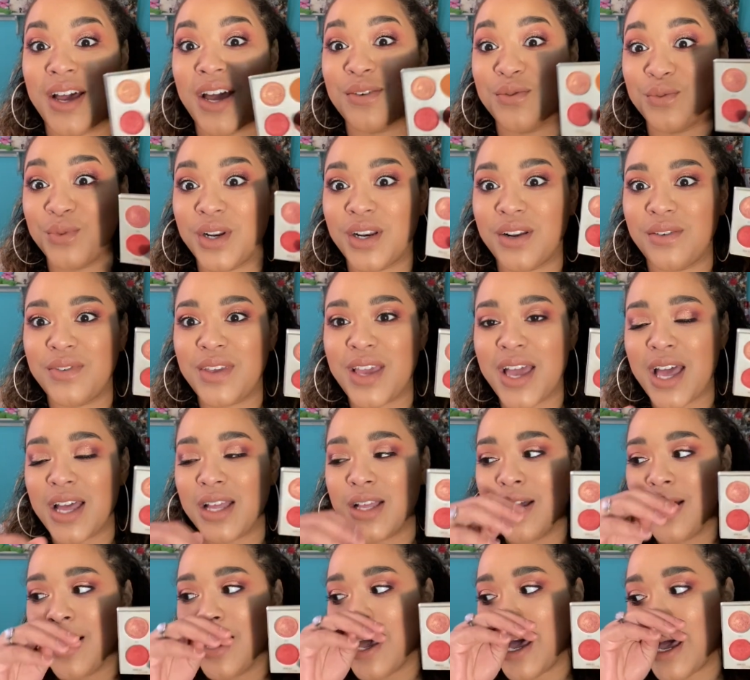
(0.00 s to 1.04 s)
gotten rid of
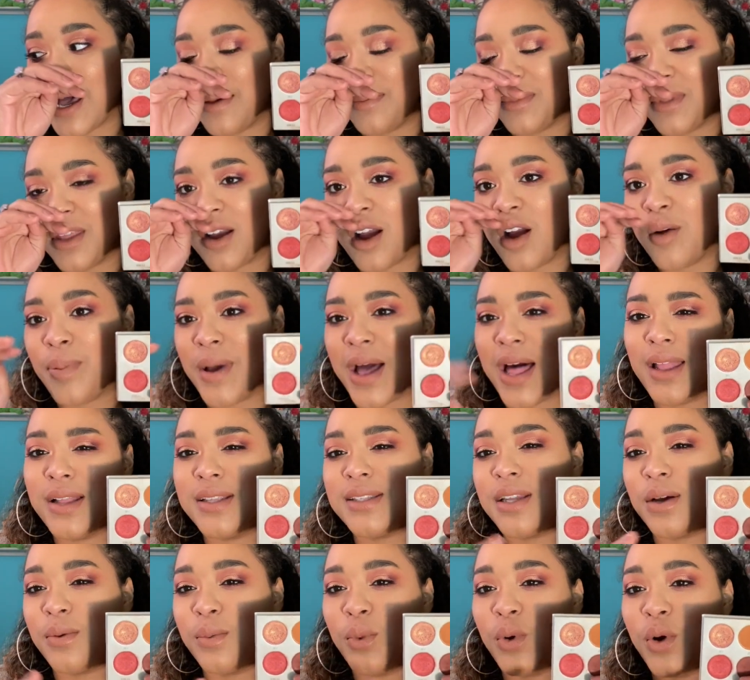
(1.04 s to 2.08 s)
yet. There are palettes
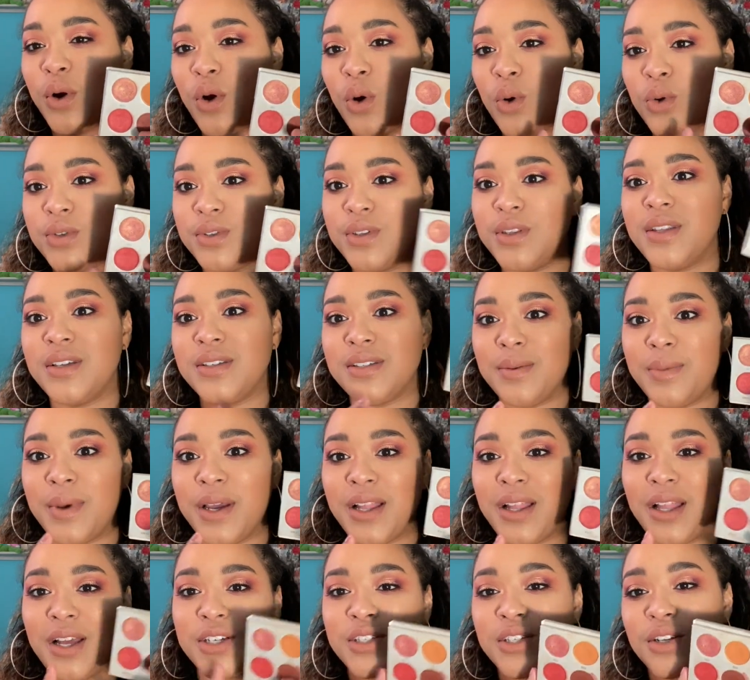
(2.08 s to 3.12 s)
that were older than this in my
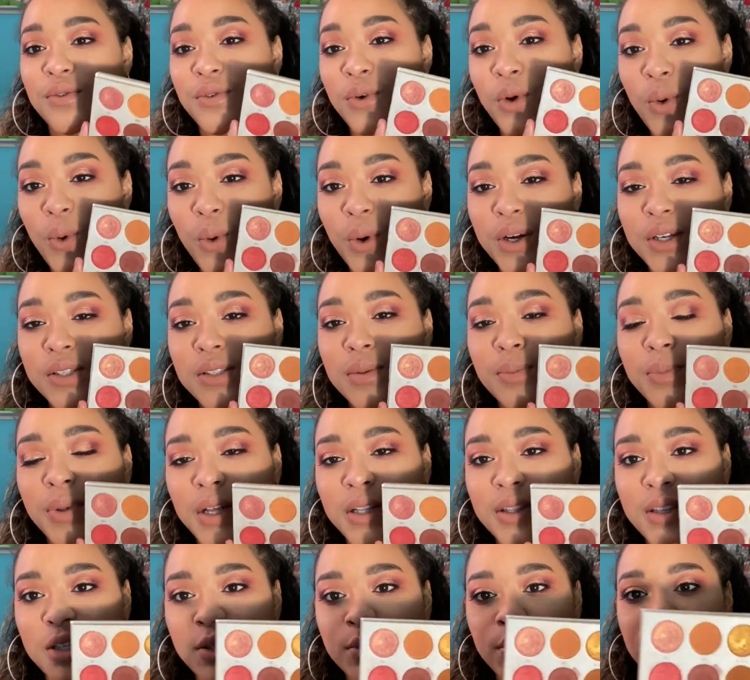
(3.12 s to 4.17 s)
collection, of course,
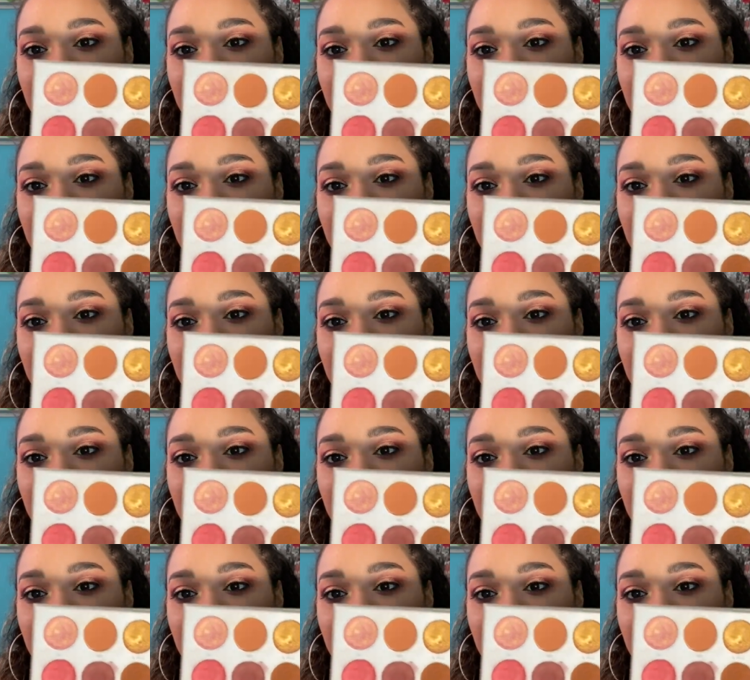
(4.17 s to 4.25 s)
but this